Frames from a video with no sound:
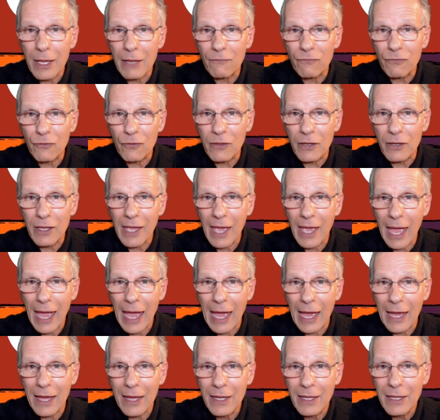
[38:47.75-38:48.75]
And for the
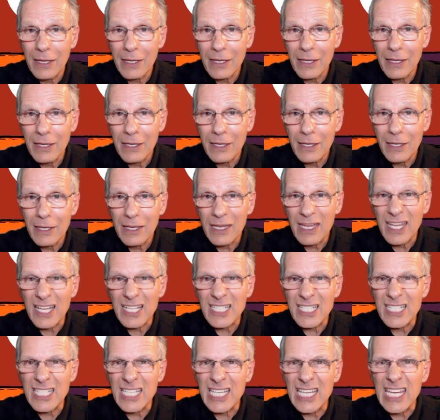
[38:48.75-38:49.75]
cat,
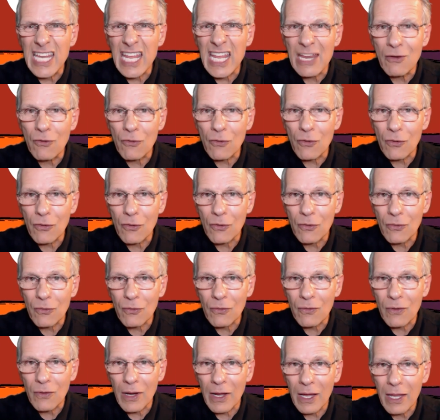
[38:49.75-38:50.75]
his dinner,
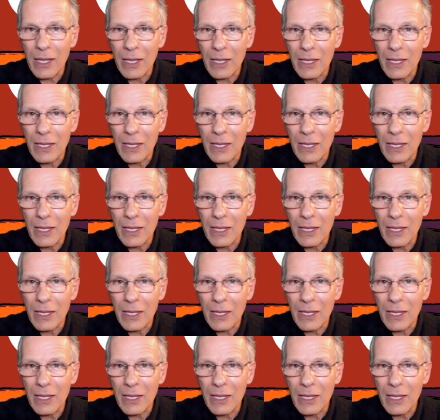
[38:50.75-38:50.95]
right?